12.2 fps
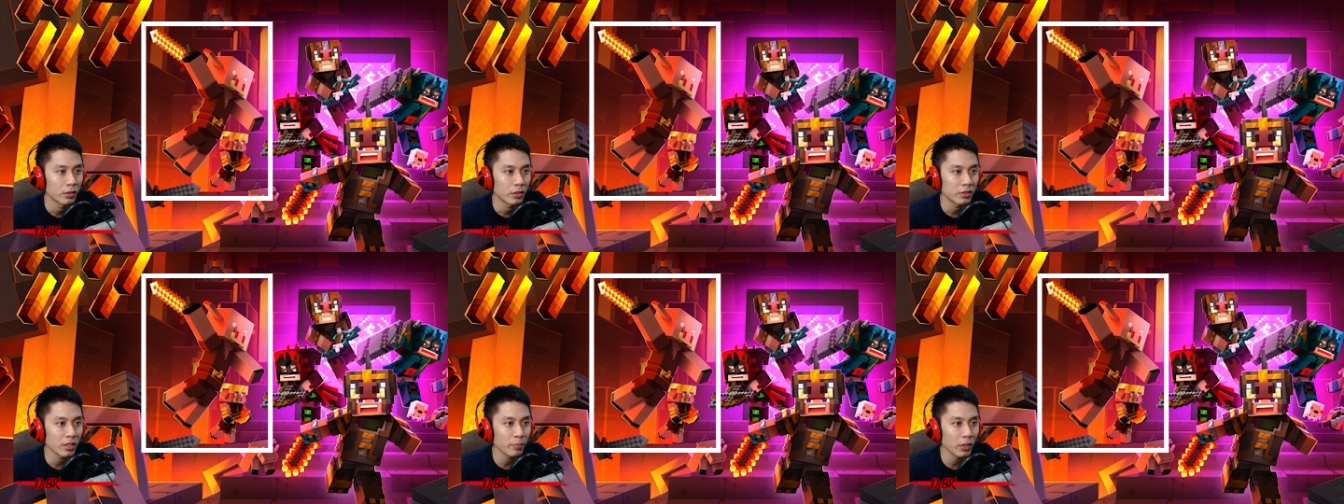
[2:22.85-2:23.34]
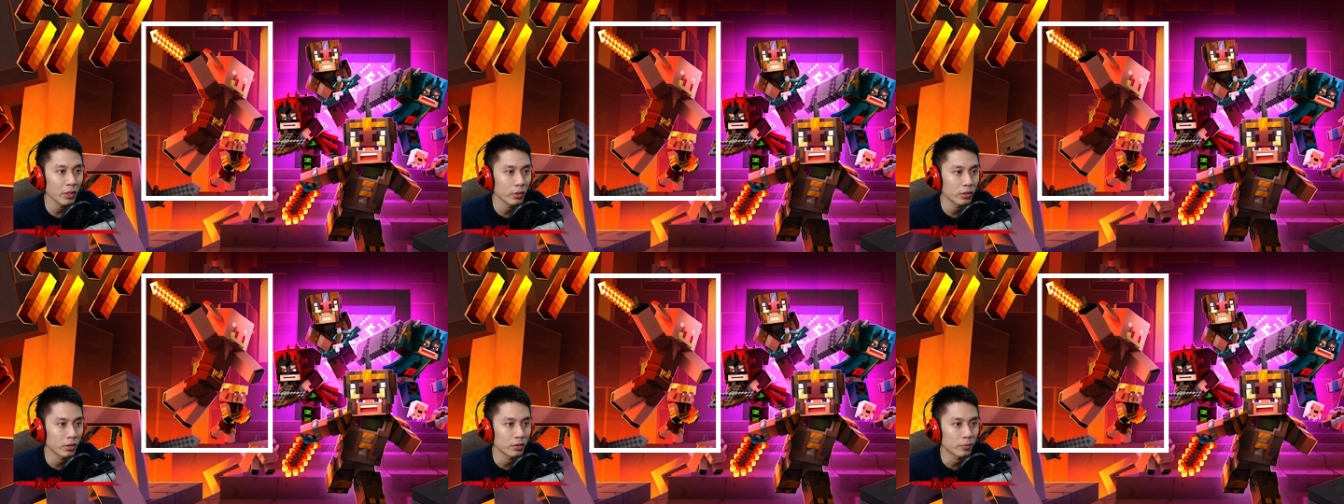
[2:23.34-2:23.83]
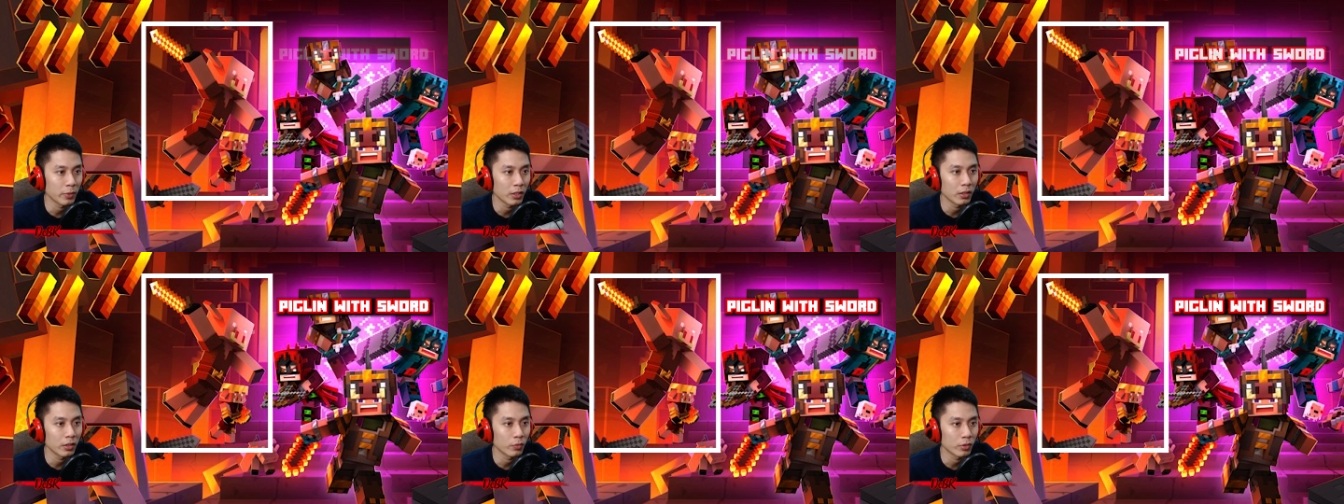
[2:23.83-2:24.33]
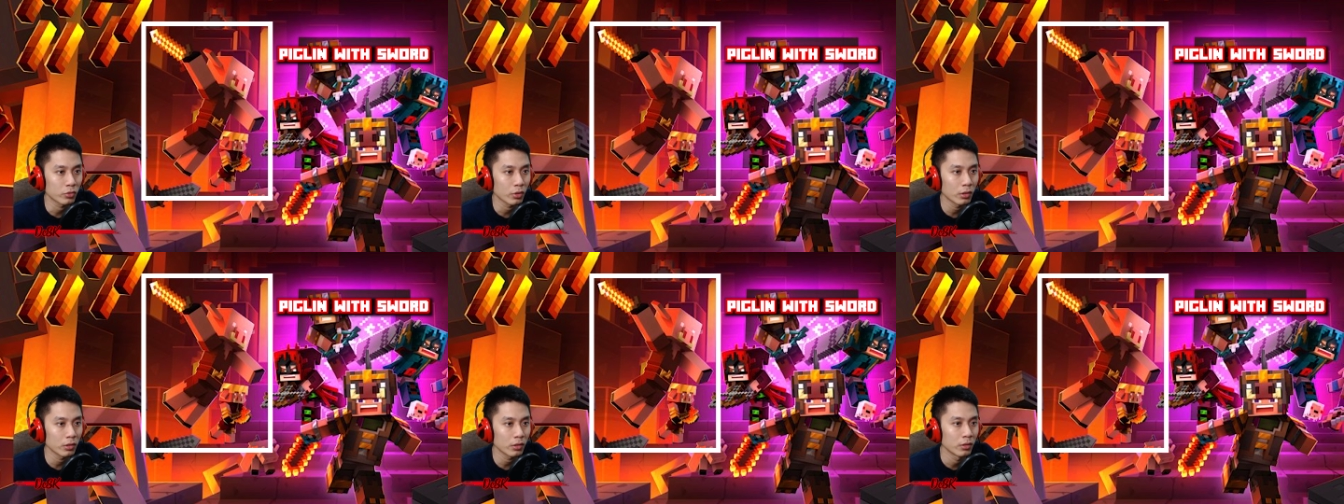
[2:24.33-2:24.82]
The jumping one is piglin with
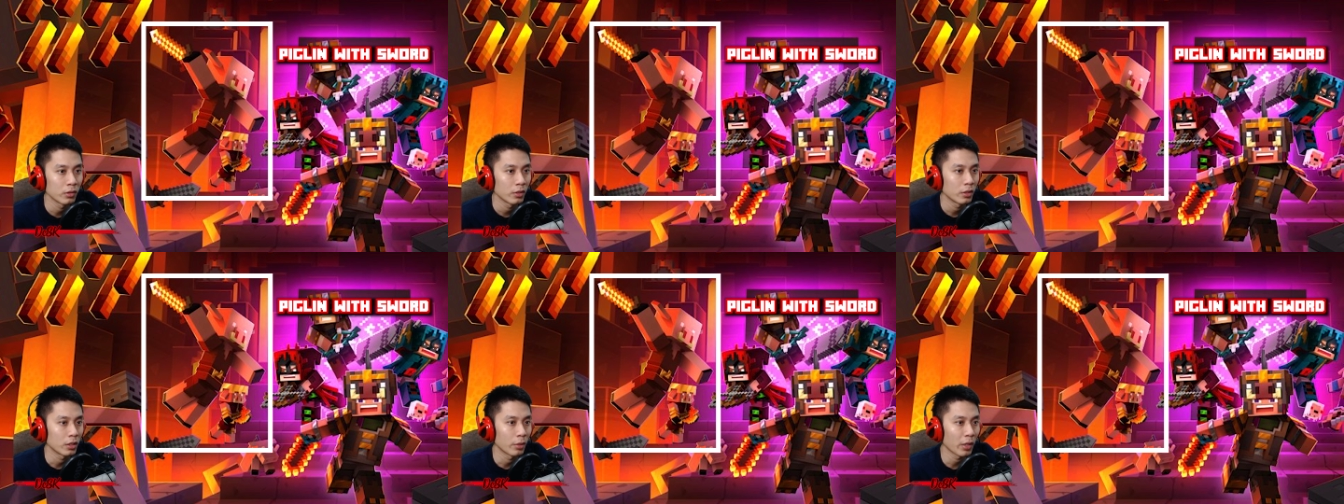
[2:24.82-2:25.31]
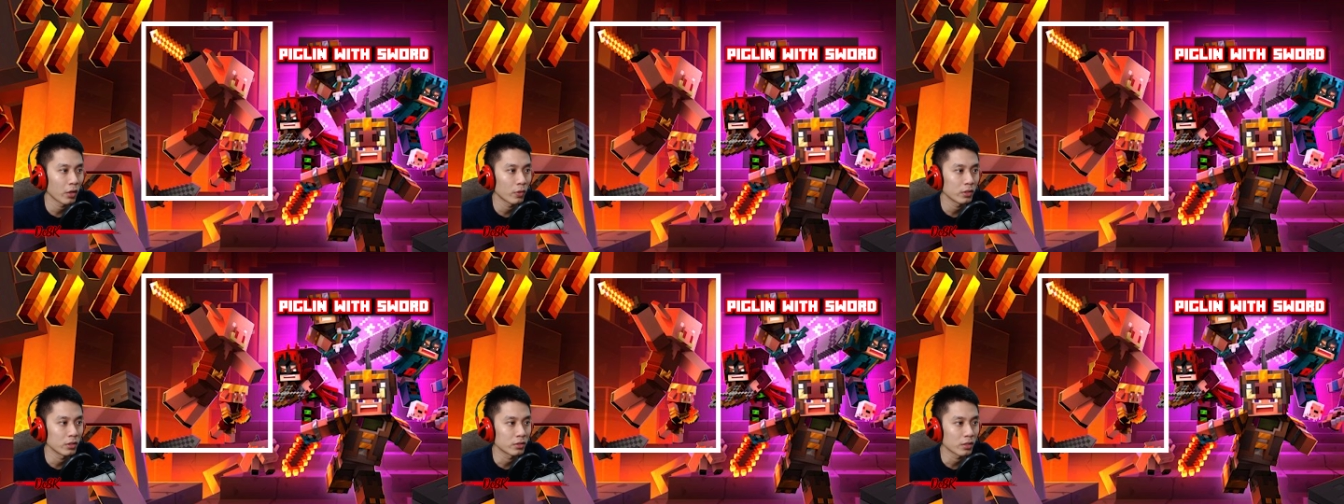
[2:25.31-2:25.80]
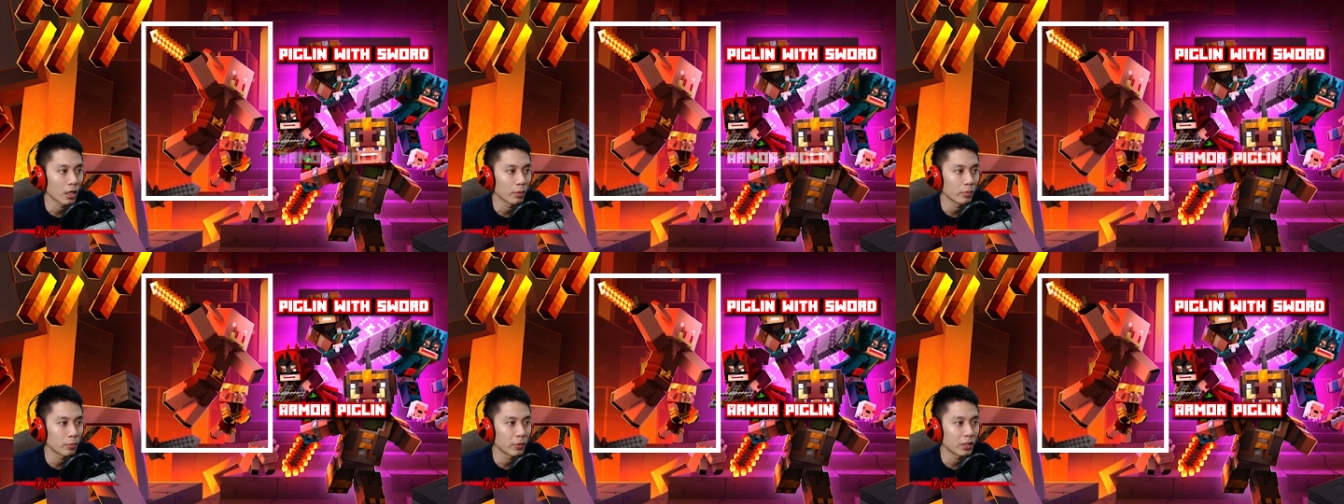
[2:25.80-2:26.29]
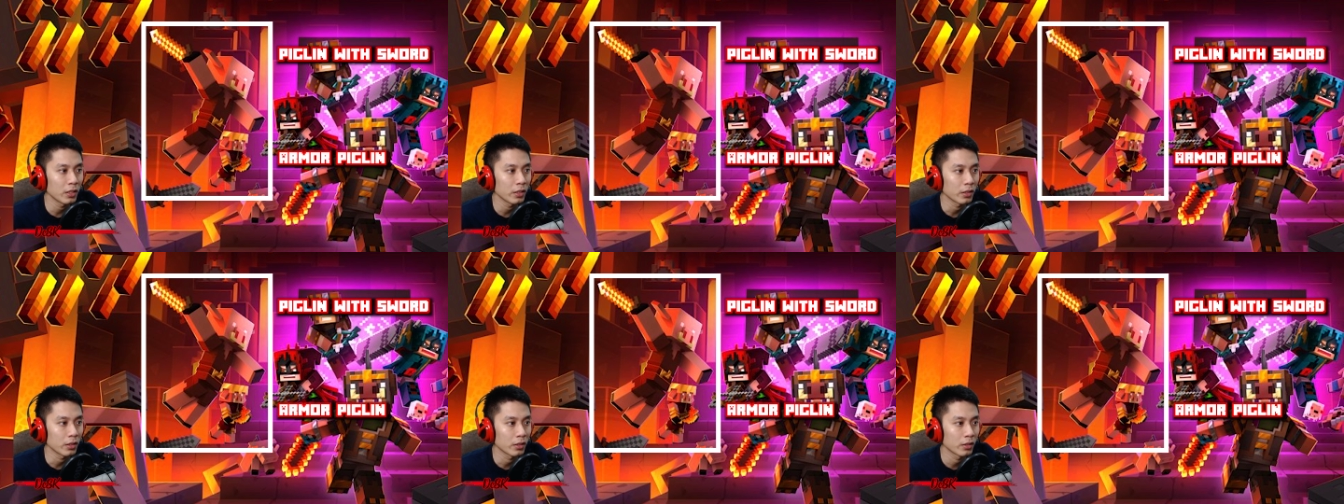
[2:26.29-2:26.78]
sword, the back one is armored
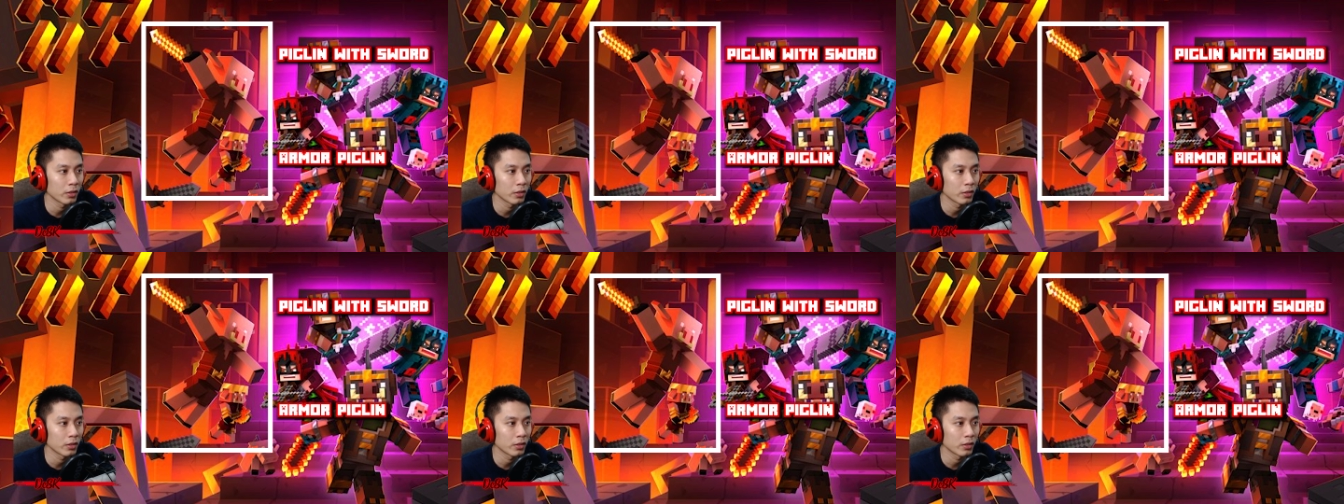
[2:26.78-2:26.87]
piglin.